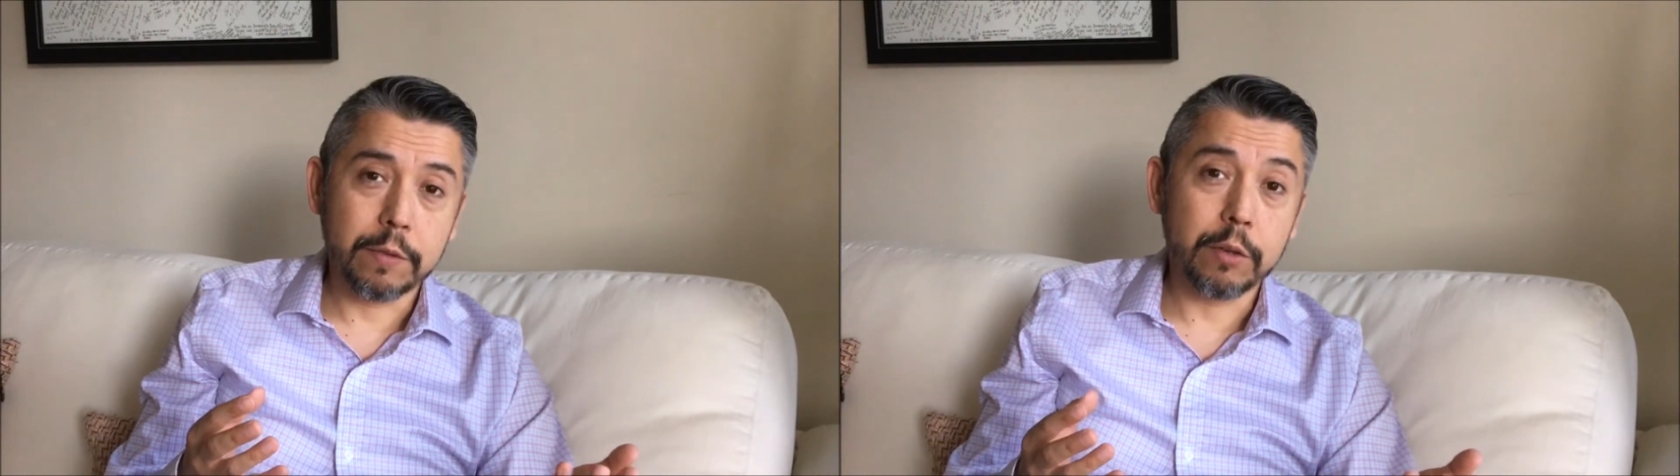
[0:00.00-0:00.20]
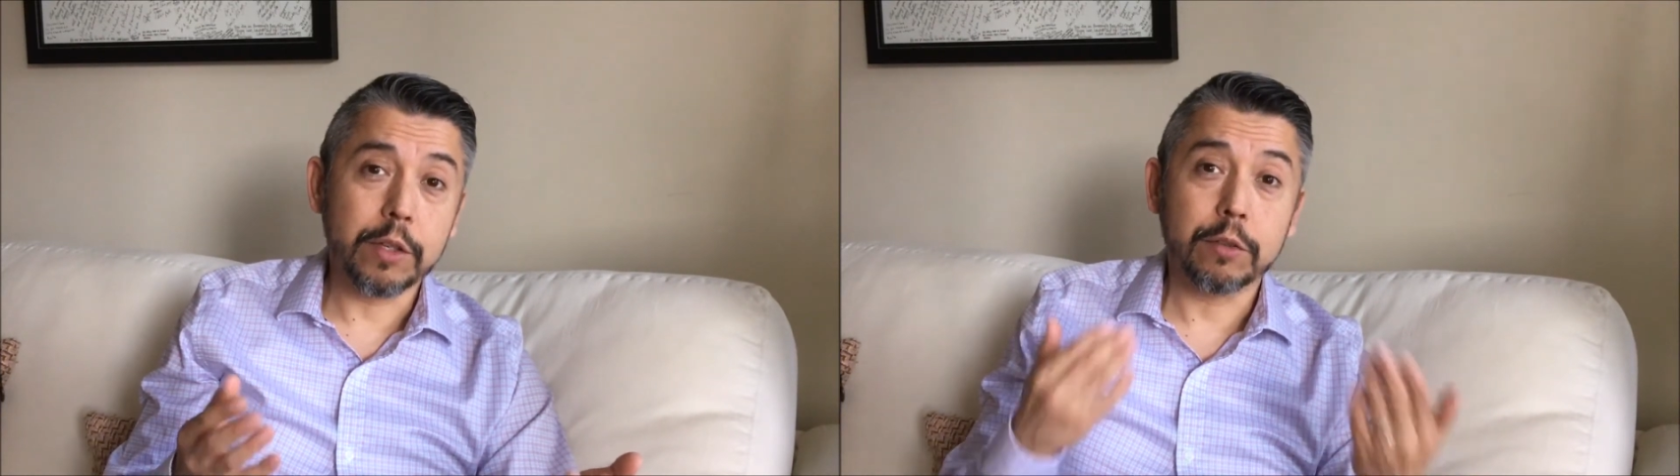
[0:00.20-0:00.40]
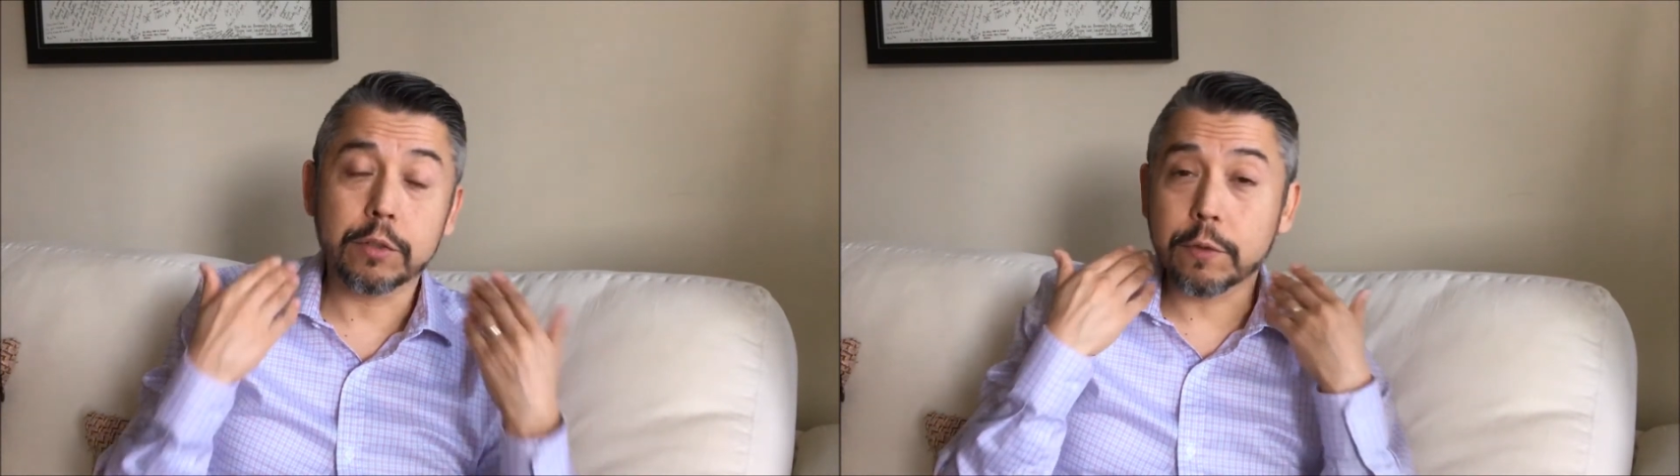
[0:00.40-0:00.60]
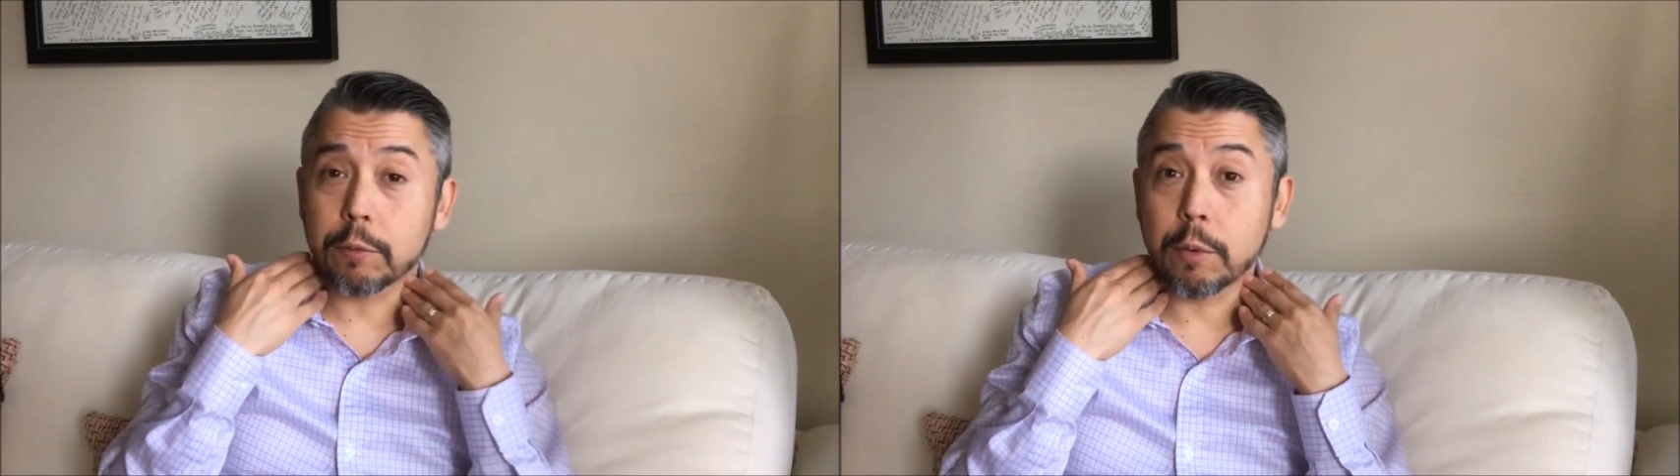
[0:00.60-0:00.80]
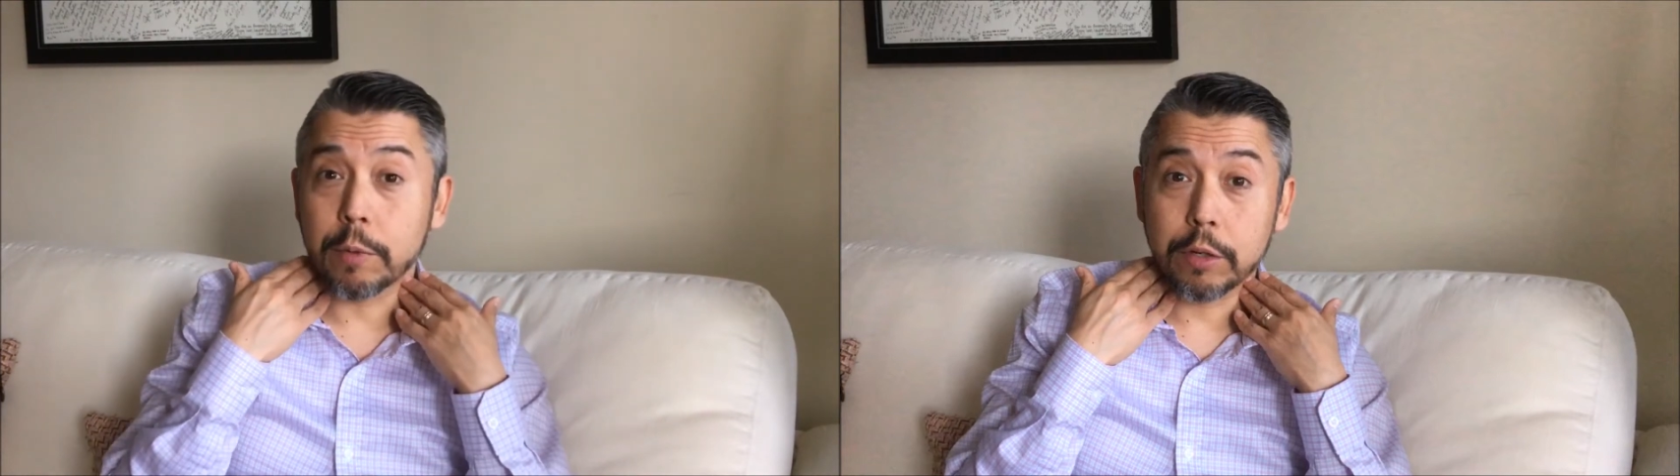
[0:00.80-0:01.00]
very
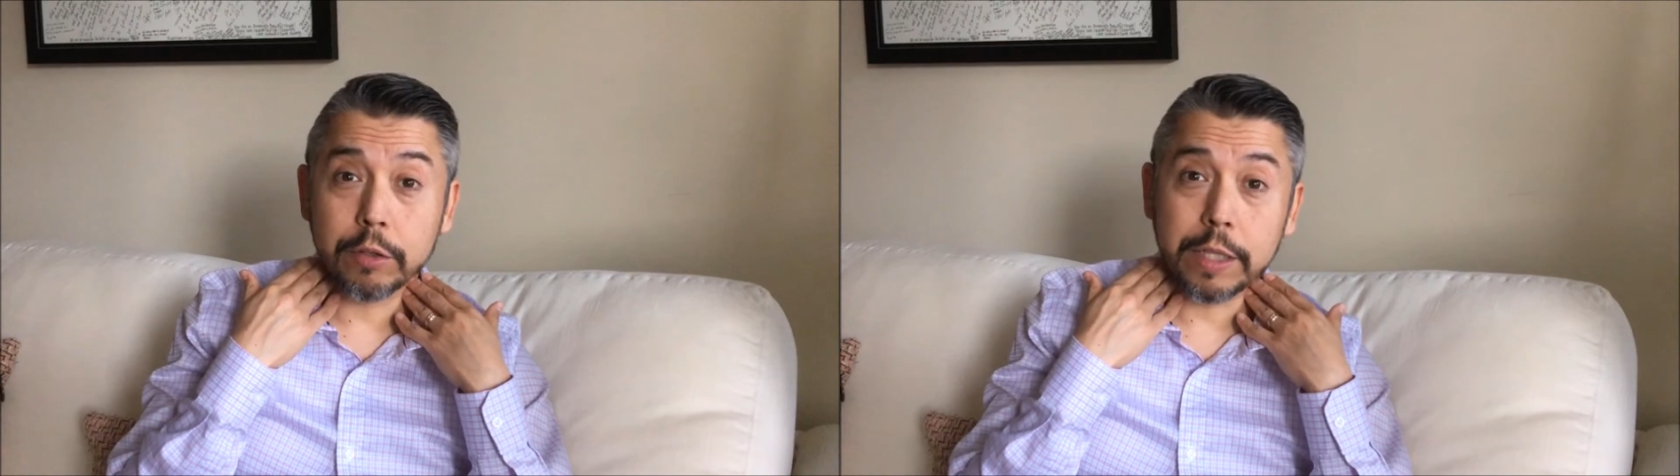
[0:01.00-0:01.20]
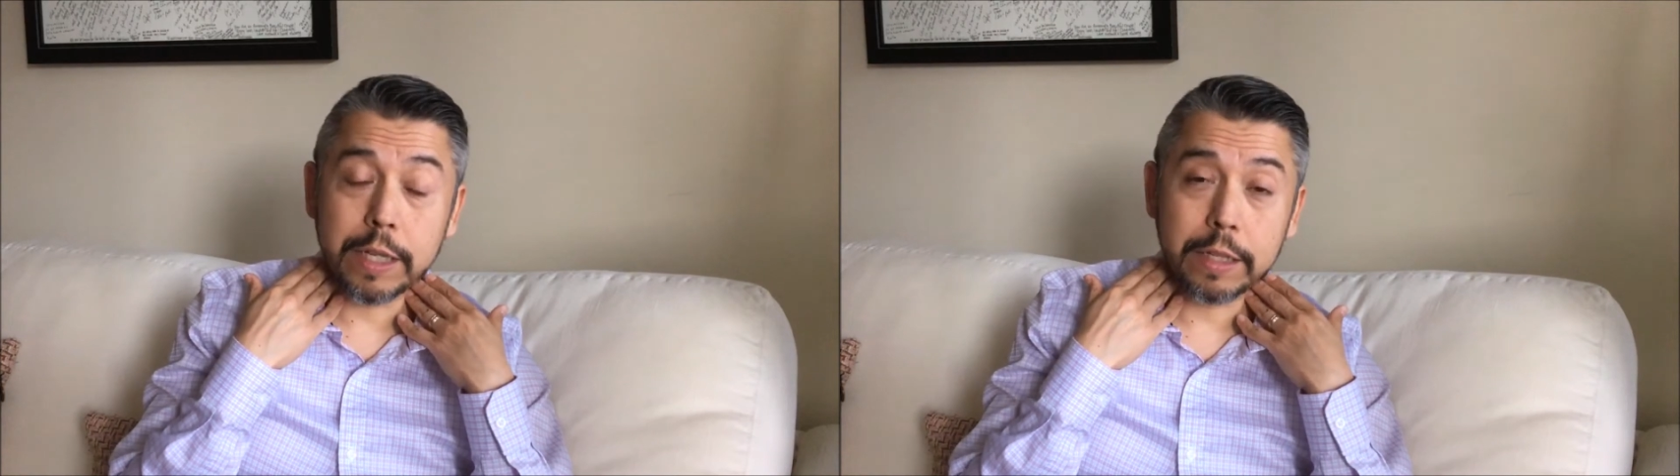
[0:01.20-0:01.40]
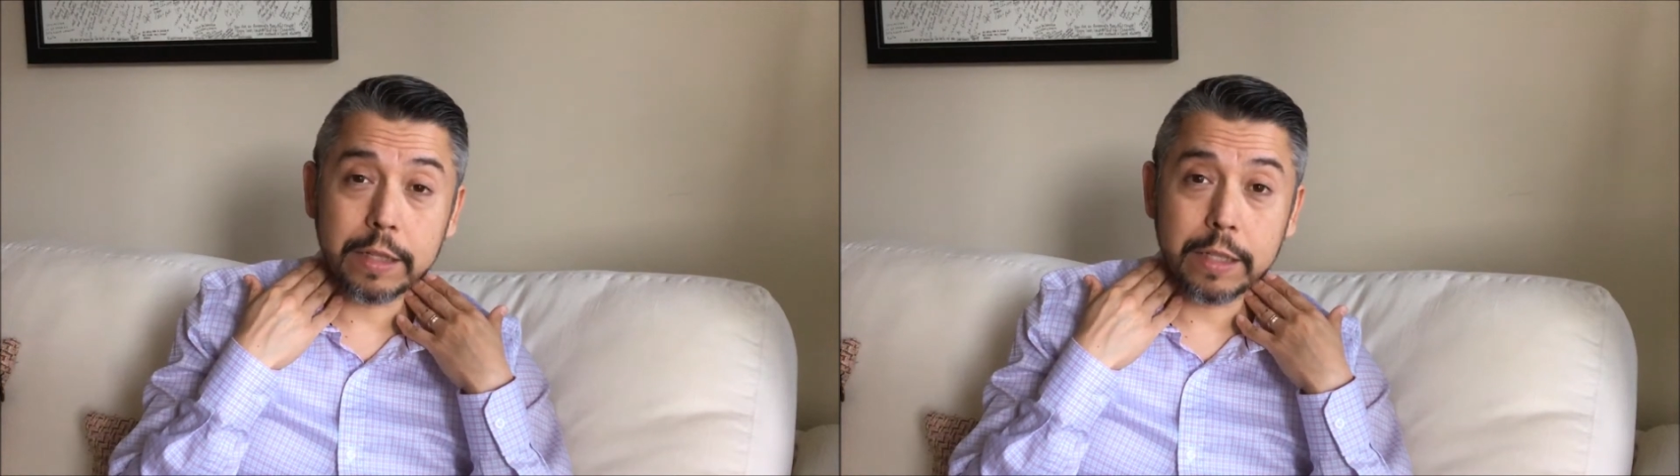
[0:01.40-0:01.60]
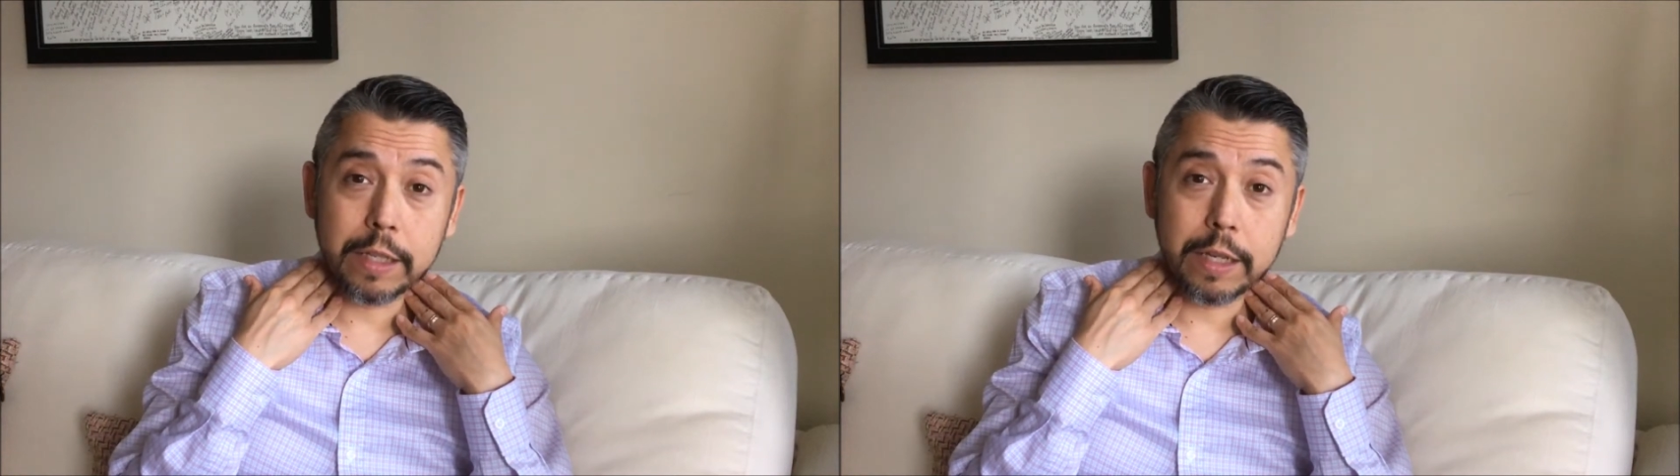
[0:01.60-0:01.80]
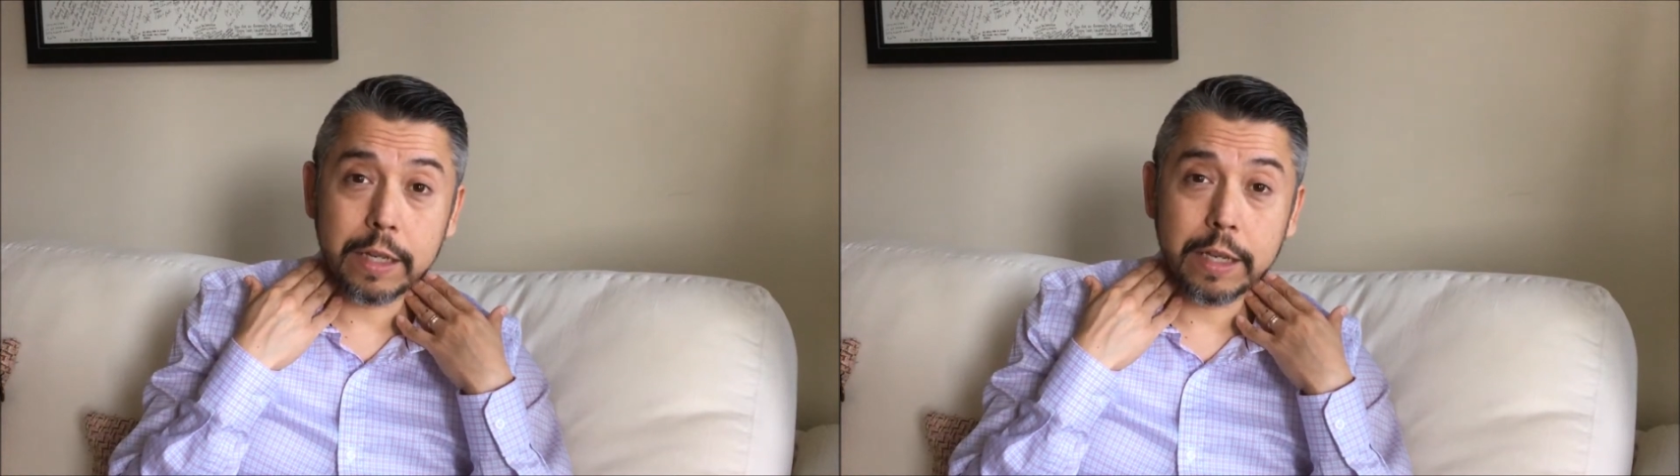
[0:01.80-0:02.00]
useful when we're looking at the